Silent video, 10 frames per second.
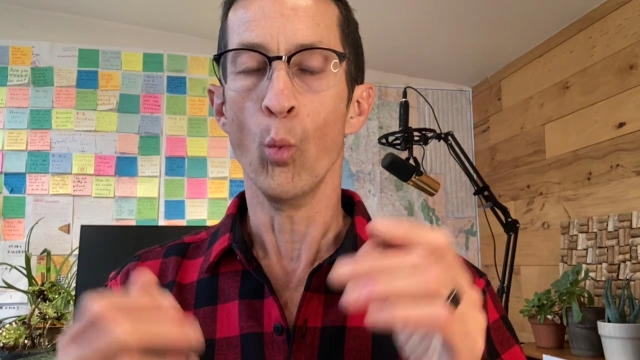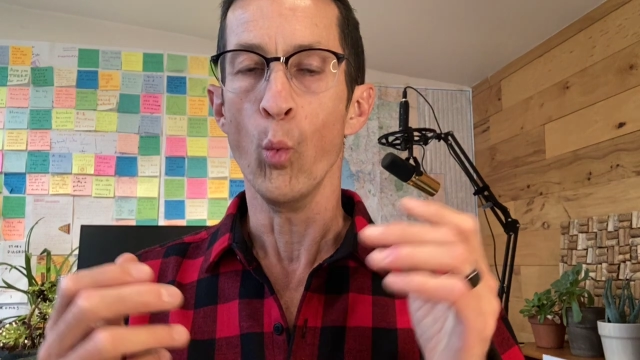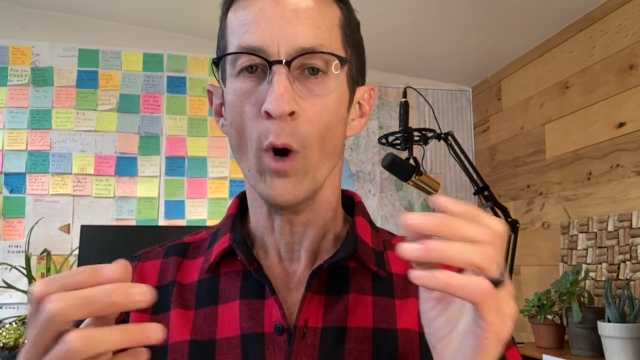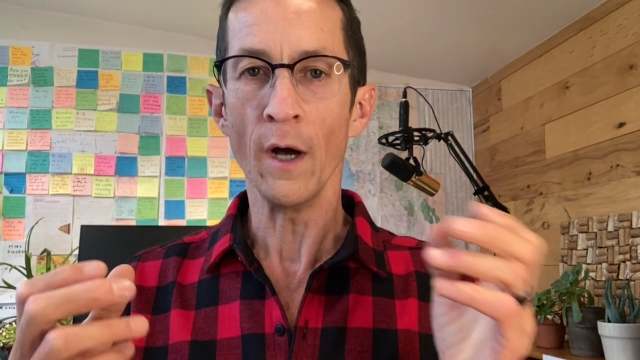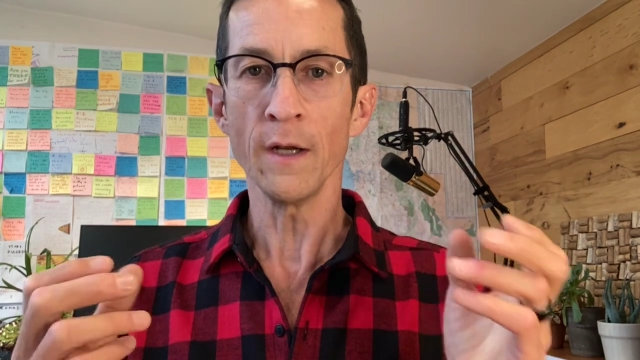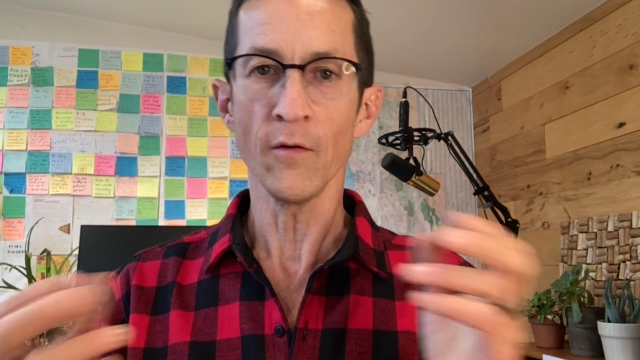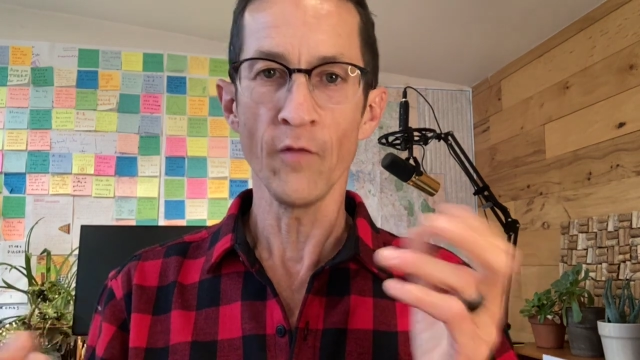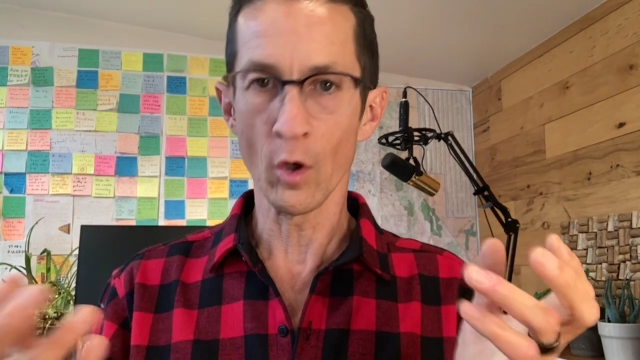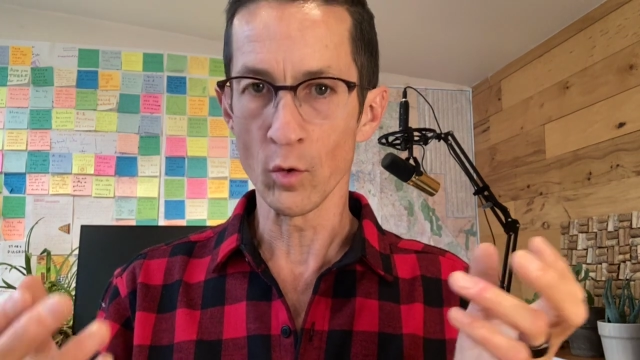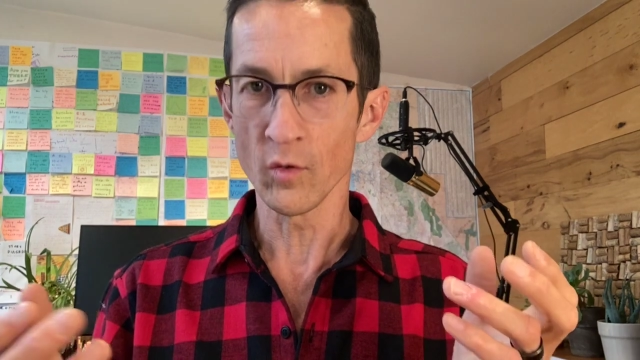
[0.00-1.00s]
one of
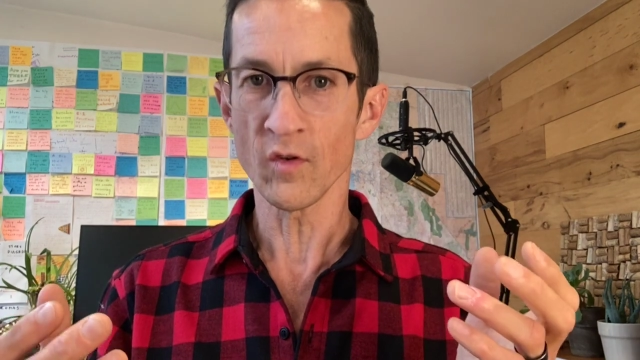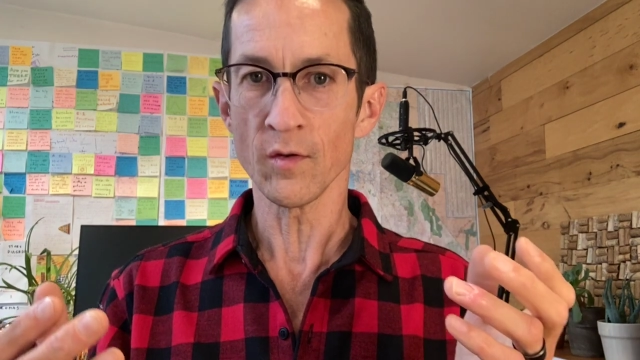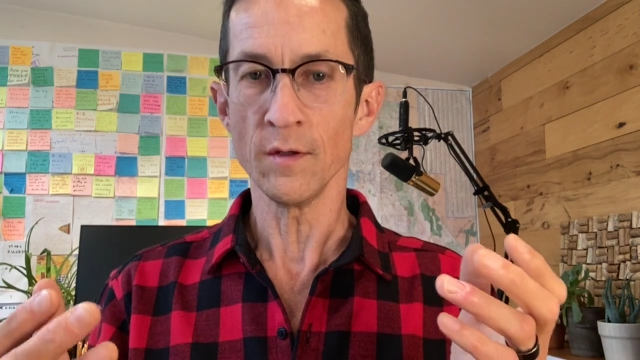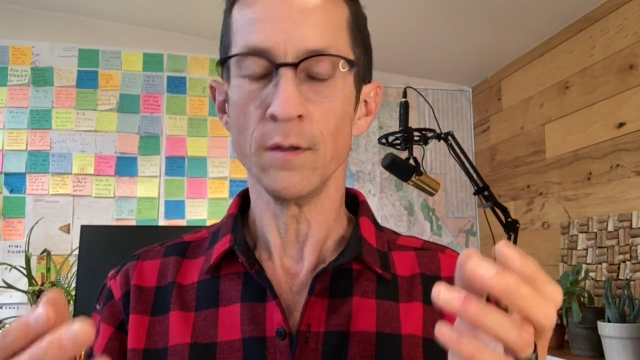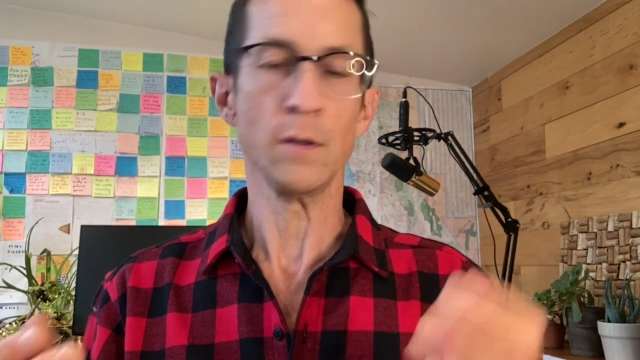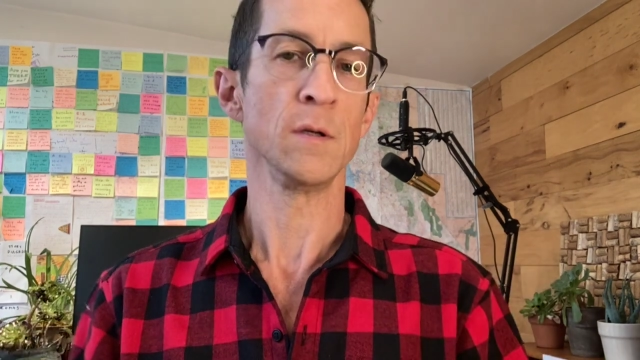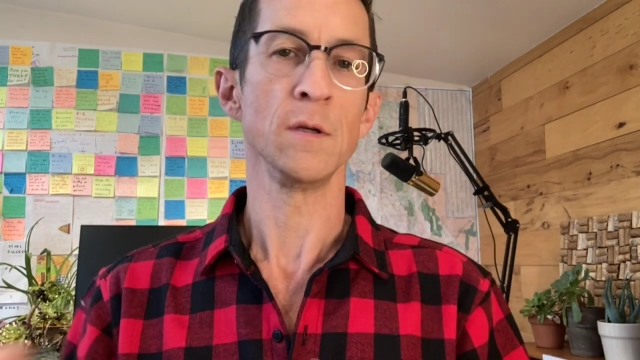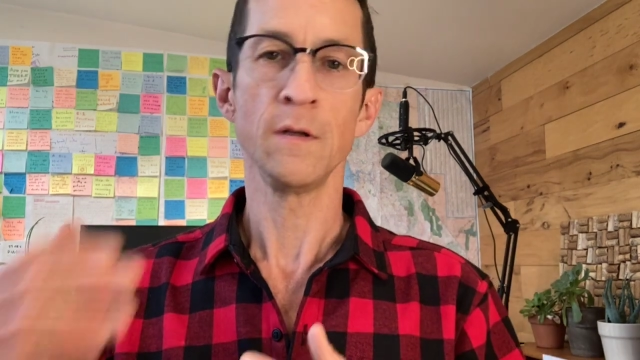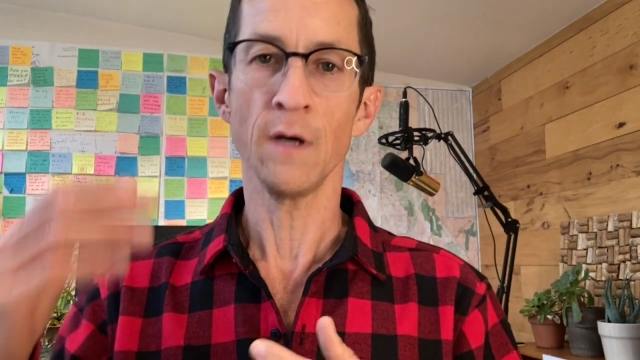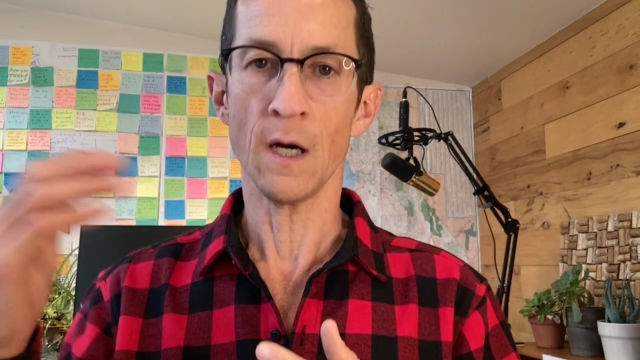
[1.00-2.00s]
those
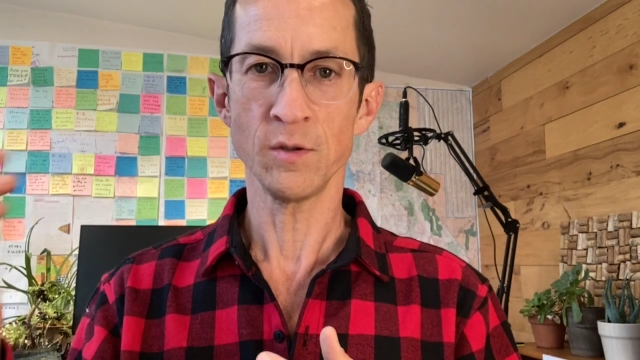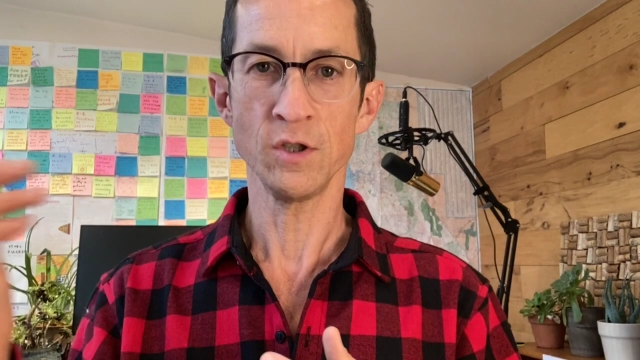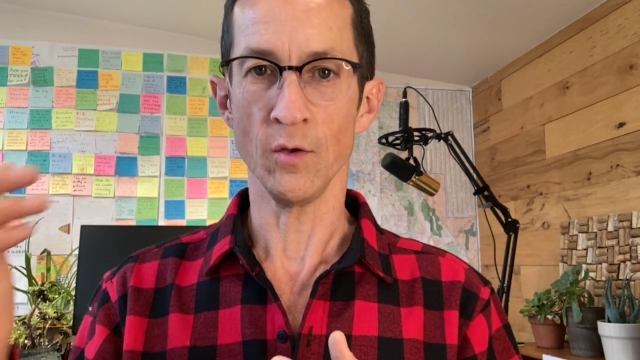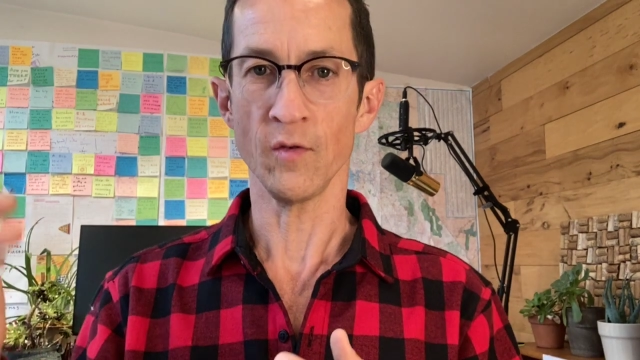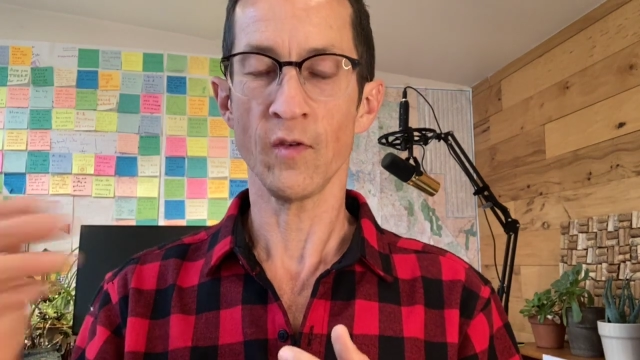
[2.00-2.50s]
top shows